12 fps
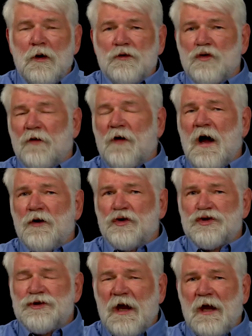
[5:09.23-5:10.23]
So, if I
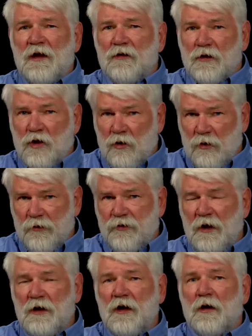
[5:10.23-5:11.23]
understand the current
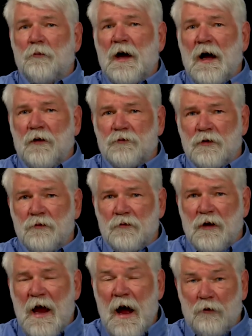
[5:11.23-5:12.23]
thinking about
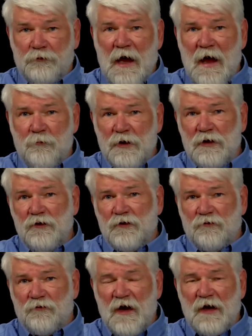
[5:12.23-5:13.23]
how
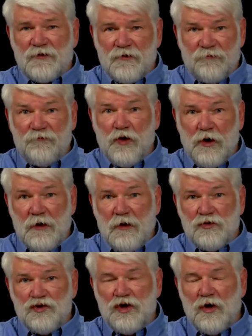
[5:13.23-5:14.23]
diabetes affects the foot
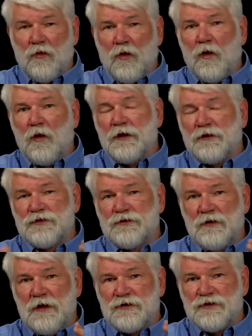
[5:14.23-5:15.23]
in general, it's,
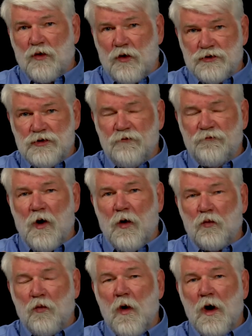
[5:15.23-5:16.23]
it's sort of
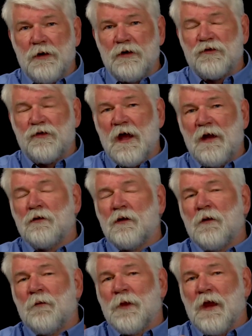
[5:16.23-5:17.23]
twofold. One is that
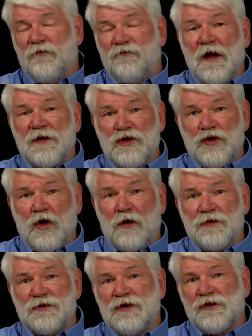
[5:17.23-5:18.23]
it affects the
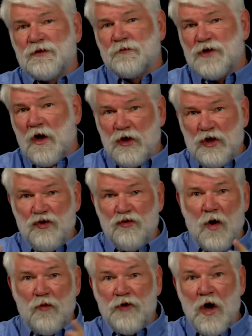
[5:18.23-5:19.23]
nervous system so that you
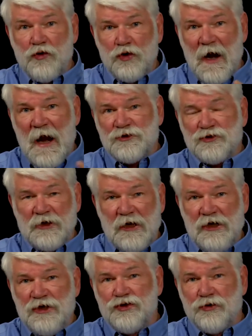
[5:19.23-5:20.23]
don't know you're actually
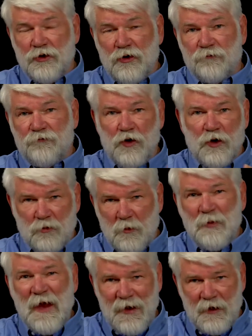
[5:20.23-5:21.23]
injuring your foot
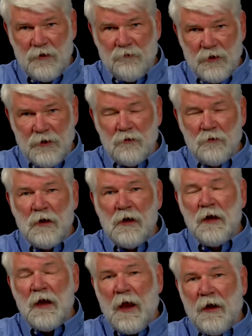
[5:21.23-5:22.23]
repetitively
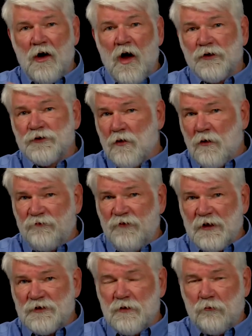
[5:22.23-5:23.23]
and it also
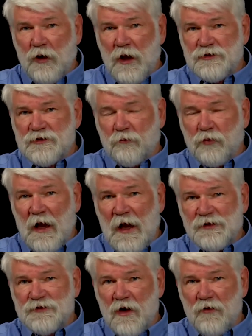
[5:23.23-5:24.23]
affects the blood
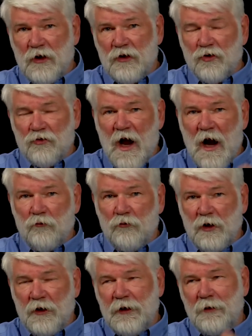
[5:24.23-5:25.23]
supply so that you're not
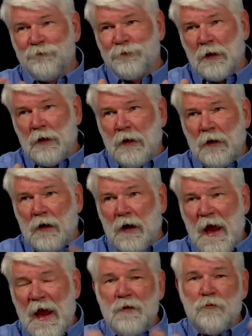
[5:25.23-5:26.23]
really
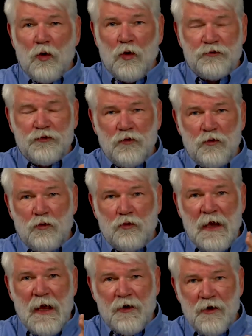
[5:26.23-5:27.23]
able to
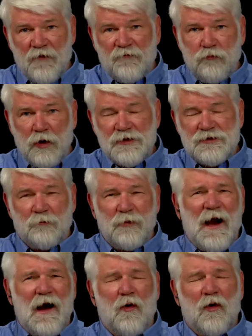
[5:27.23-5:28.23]
get enough blood
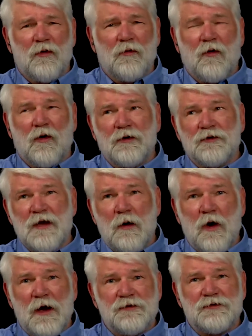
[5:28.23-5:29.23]
supply or, or in some
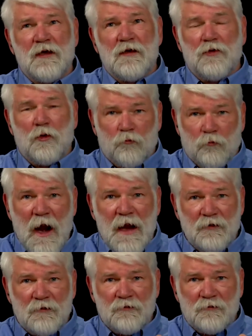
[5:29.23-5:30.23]
ways the right